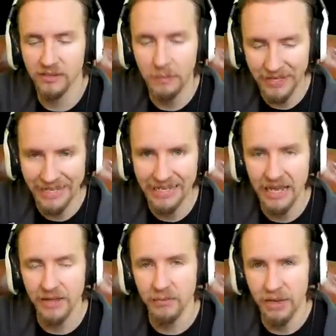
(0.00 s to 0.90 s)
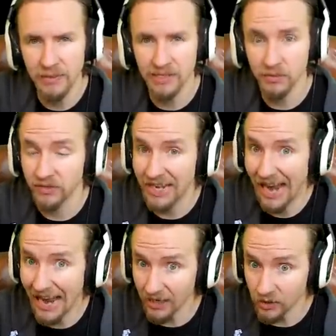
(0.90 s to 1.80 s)
me that maybe some of the
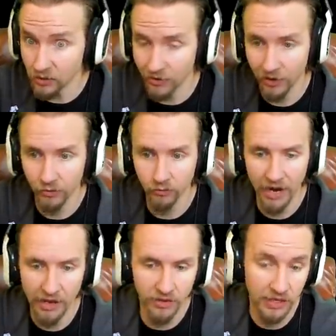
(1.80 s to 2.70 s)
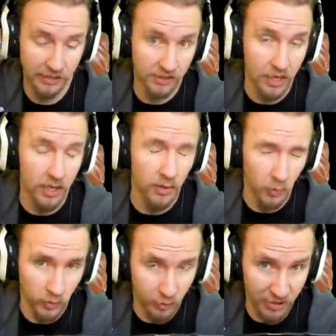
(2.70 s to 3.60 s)
extra rare things that
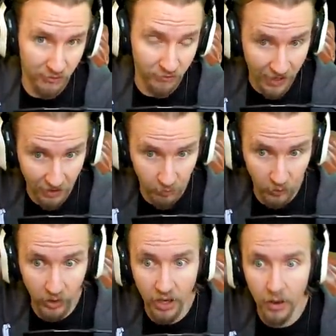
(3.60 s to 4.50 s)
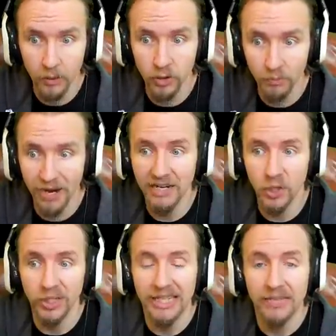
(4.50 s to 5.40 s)
will be available, you might
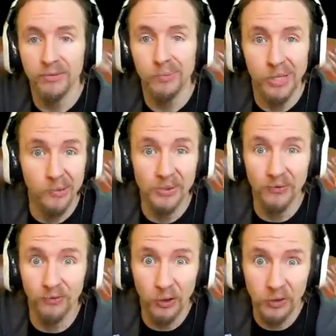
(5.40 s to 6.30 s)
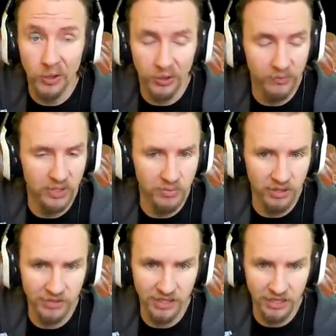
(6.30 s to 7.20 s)
not even be able to vote on them to be
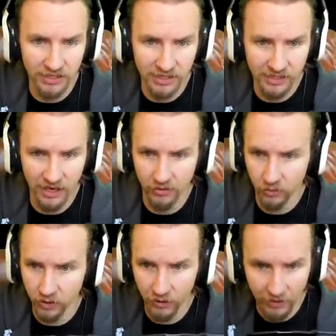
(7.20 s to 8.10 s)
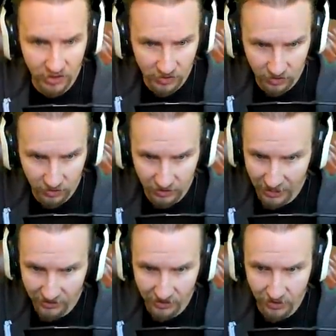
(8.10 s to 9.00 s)
able to get a discount, although I'm just
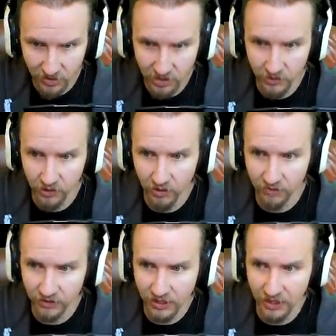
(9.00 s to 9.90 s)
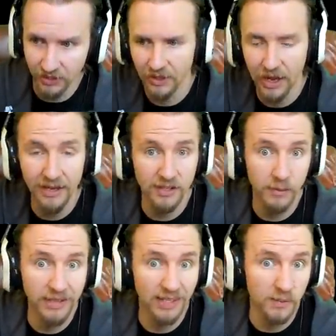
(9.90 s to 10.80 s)
guessing and theory crafting here. I
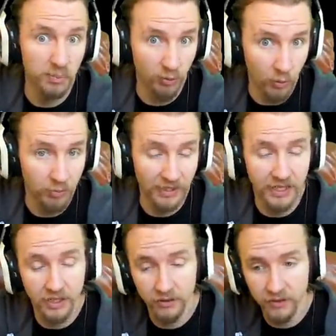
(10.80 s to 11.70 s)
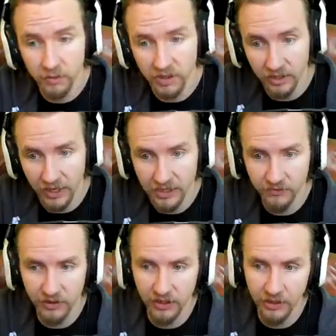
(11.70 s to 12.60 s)
expect that's probably going to be the case
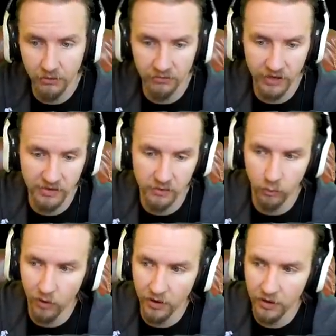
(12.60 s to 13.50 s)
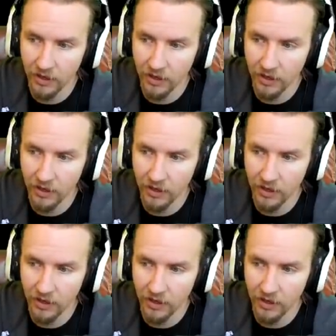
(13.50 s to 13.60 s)
for the Kirovets one,